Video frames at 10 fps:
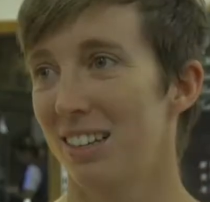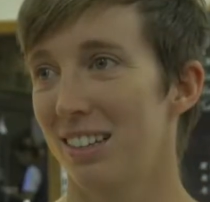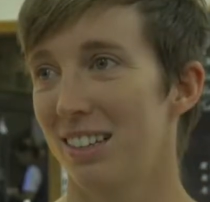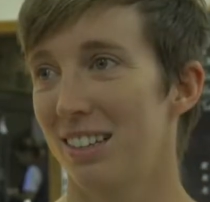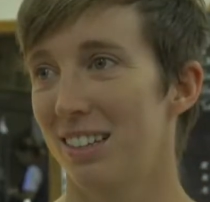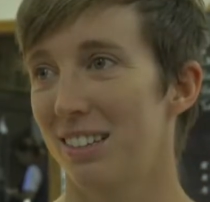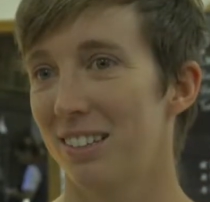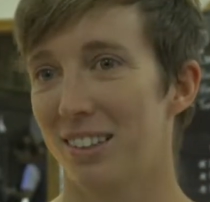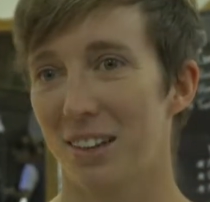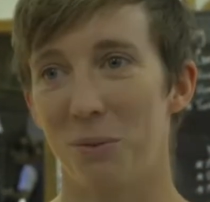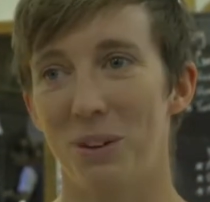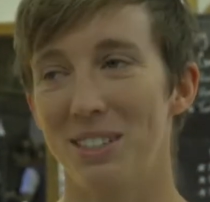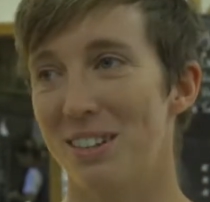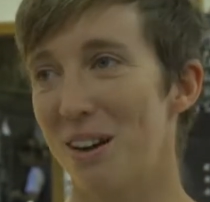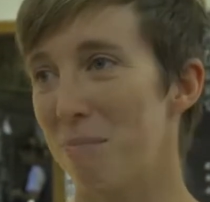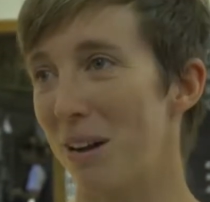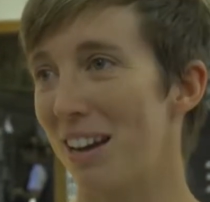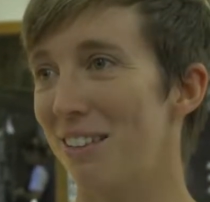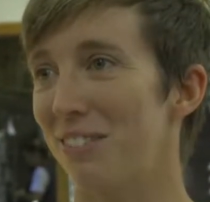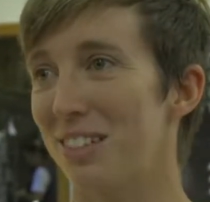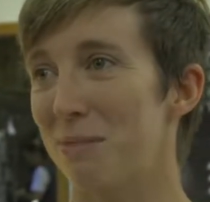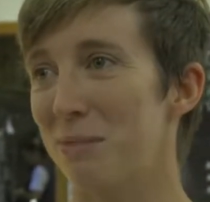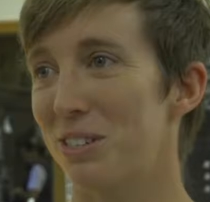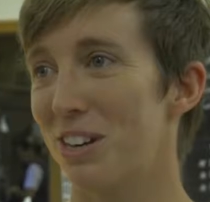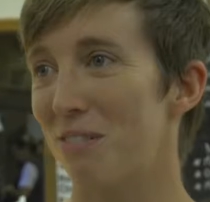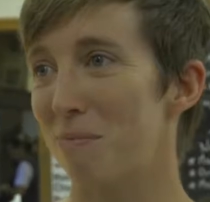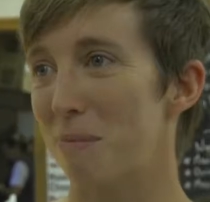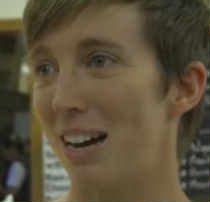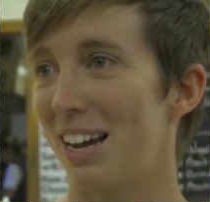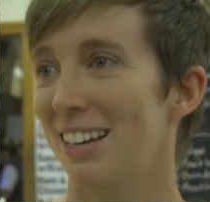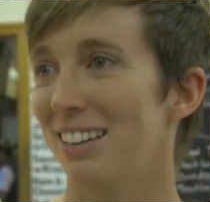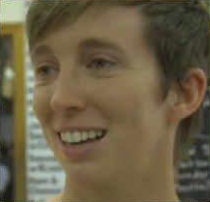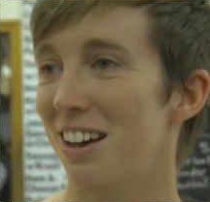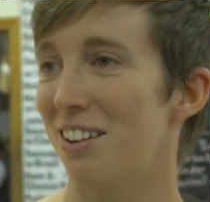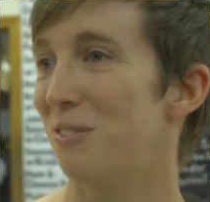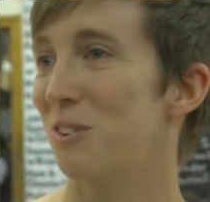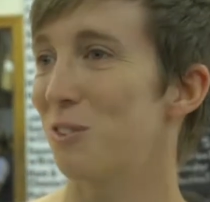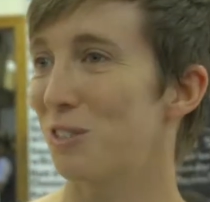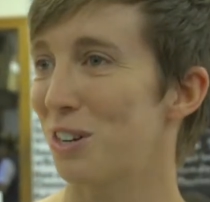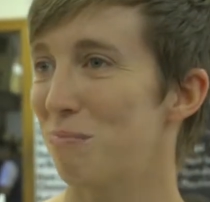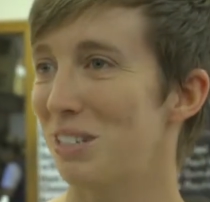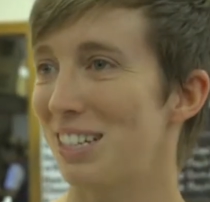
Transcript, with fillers: think so. We stop by every time we drive by on a road trip to